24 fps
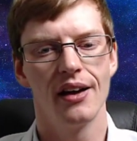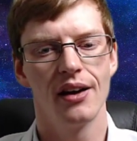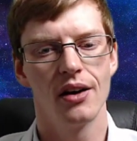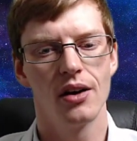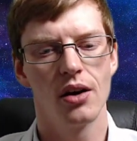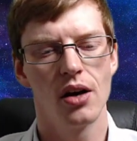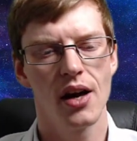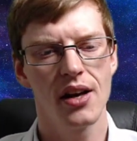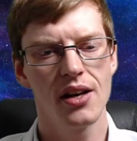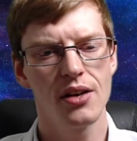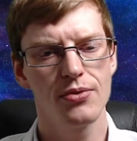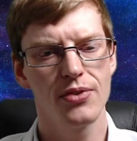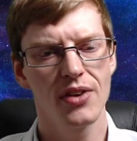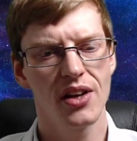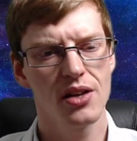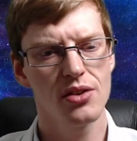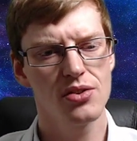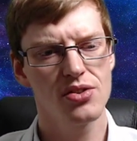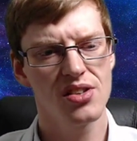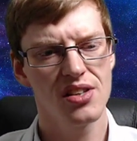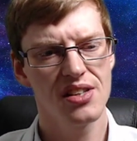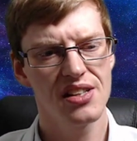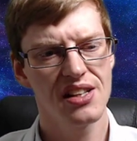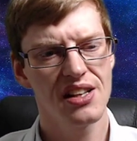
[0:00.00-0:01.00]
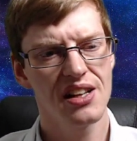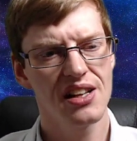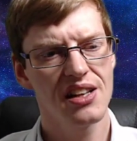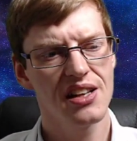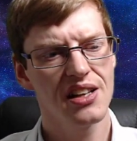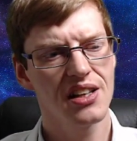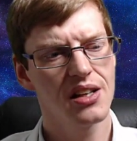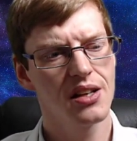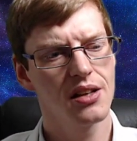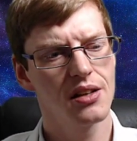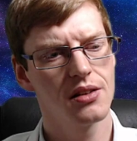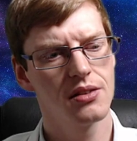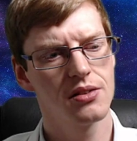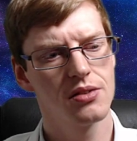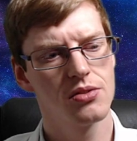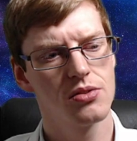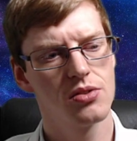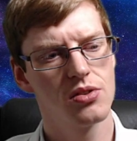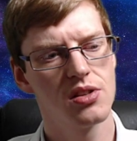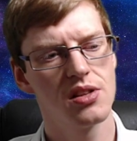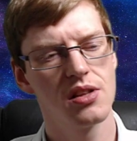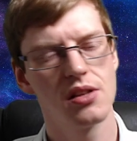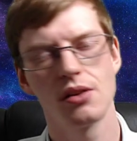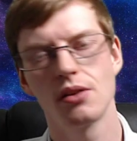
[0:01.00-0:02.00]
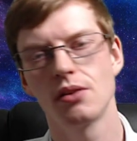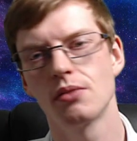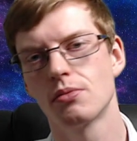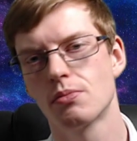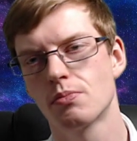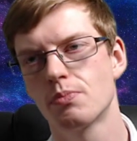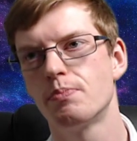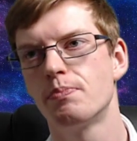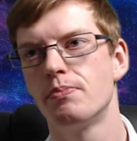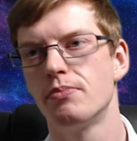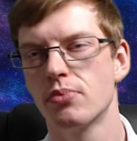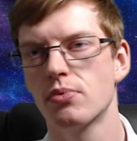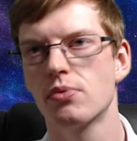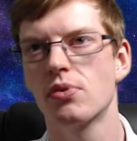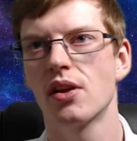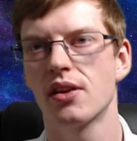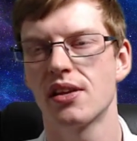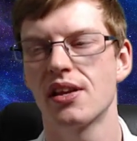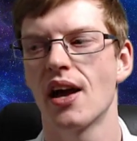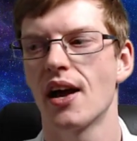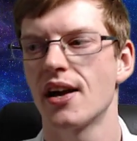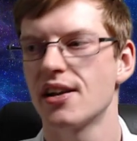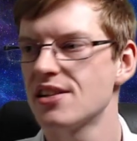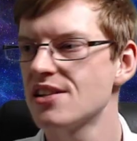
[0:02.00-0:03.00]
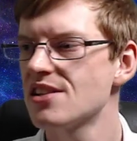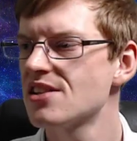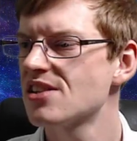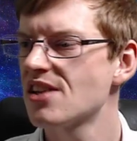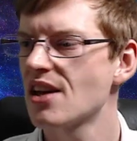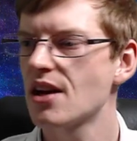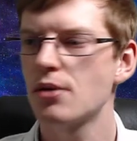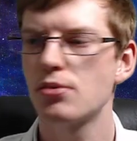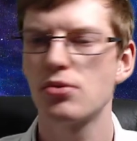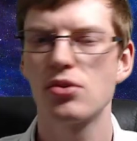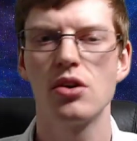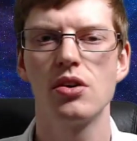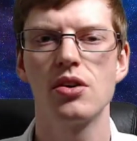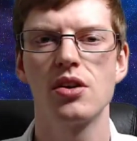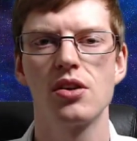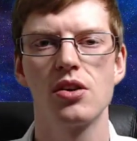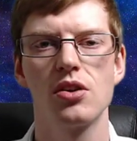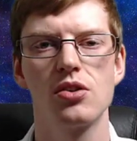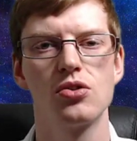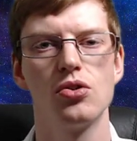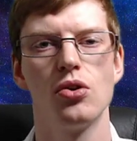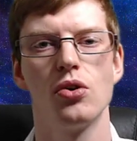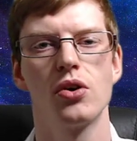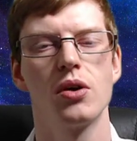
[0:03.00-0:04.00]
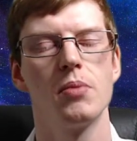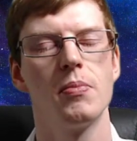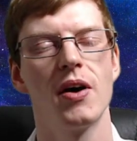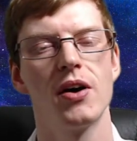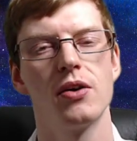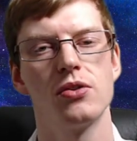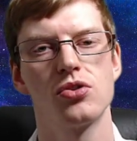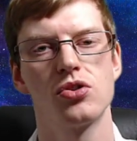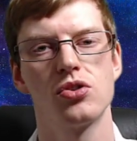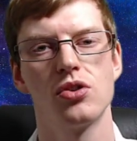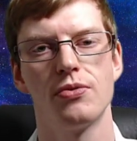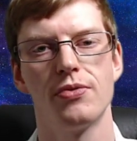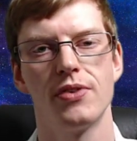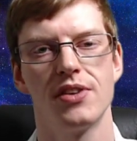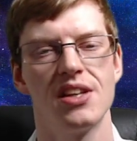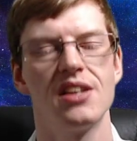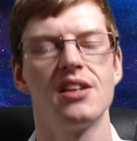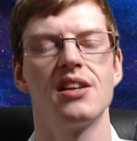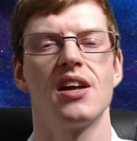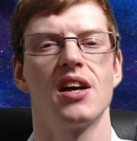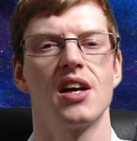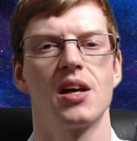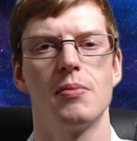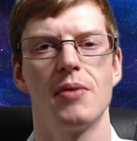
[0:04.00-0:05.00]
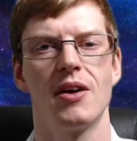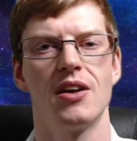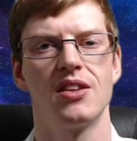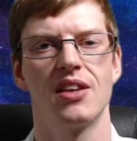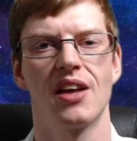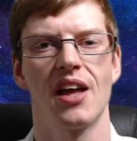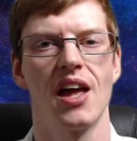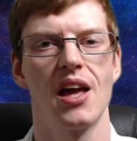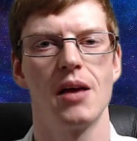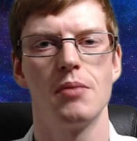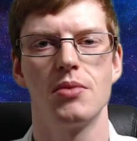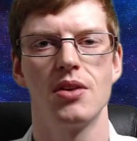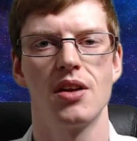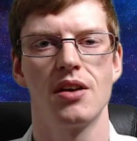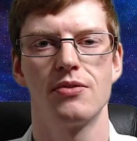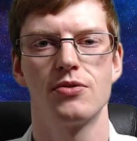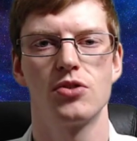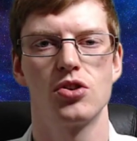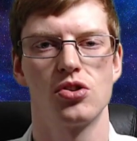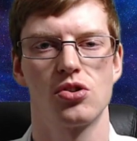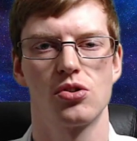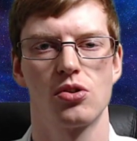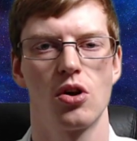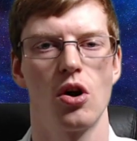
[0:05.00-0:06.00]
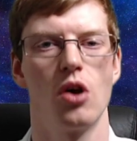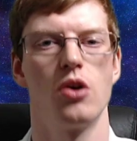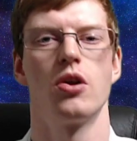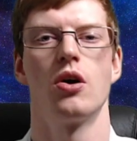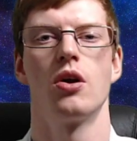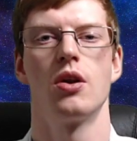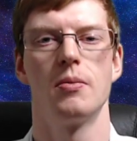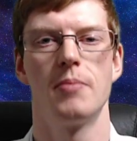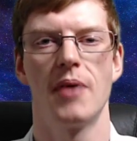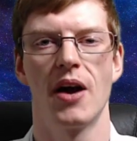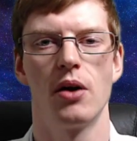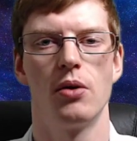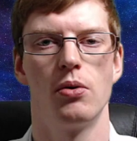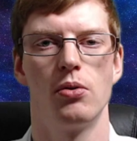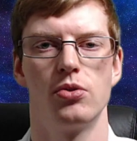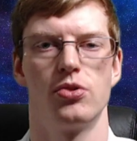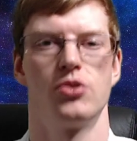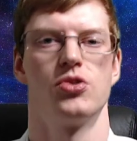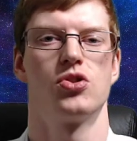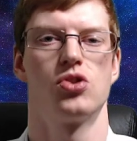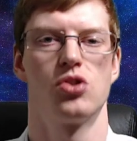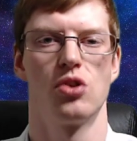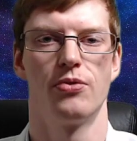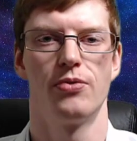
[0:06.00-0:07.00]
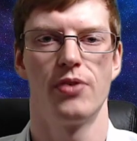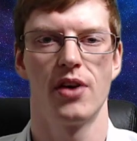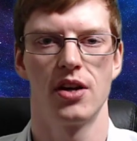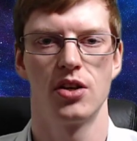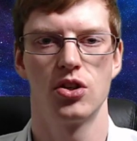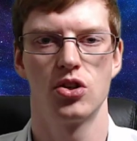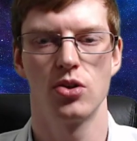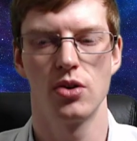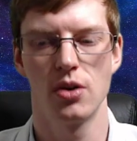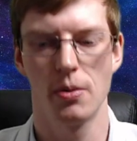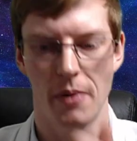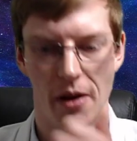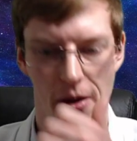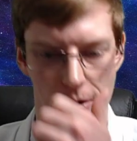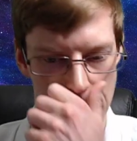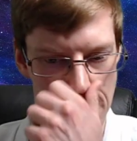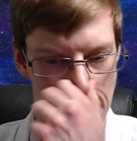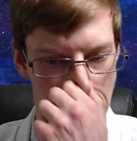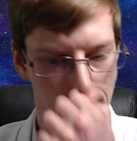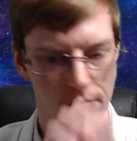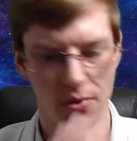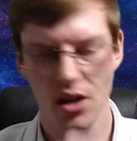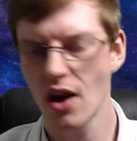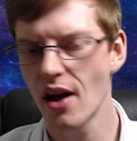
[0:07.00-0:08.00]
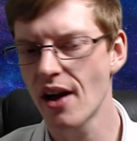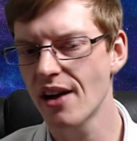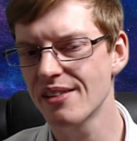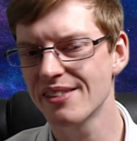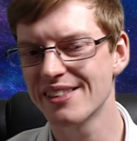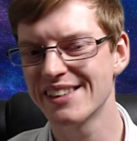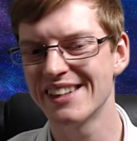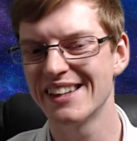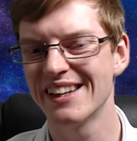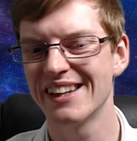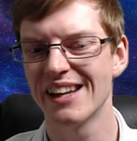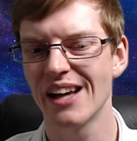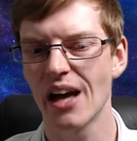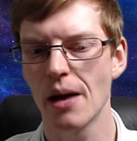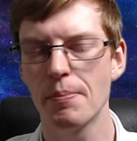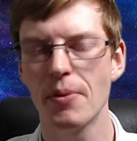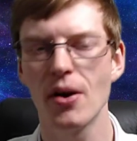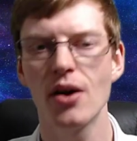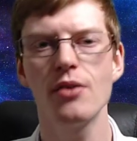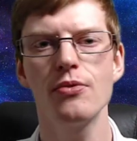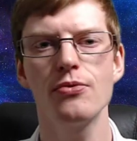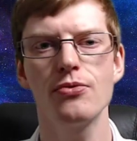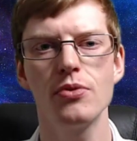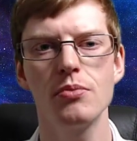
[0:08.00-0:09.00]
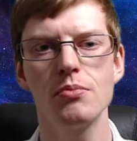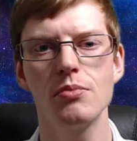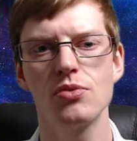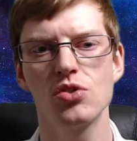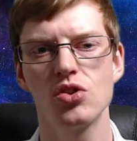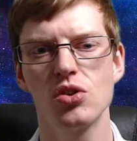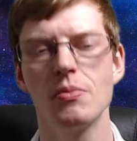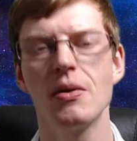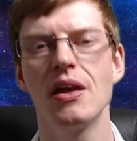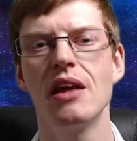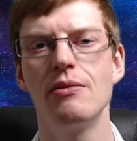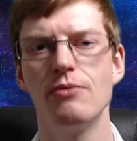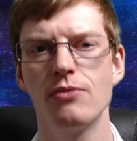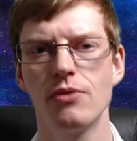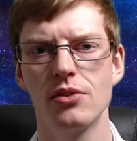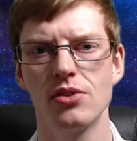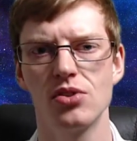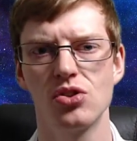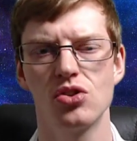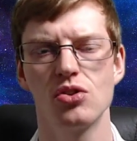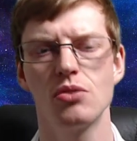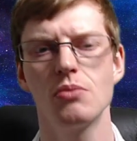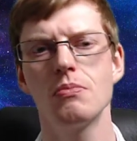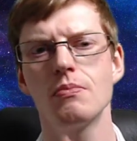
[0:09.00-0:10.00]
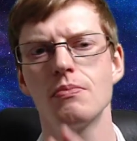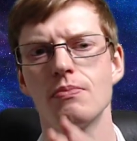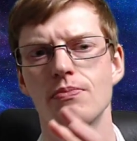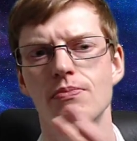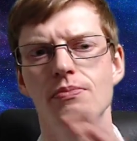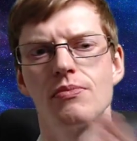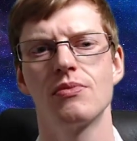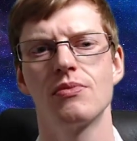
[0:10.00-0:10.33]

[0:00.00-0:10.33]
Anything else I didn't like? Yeah, I did say I was going to talk about stuff I didn't like about the game, and I've just gone on about the stuff I enjoyed about it. No, apart from some GUI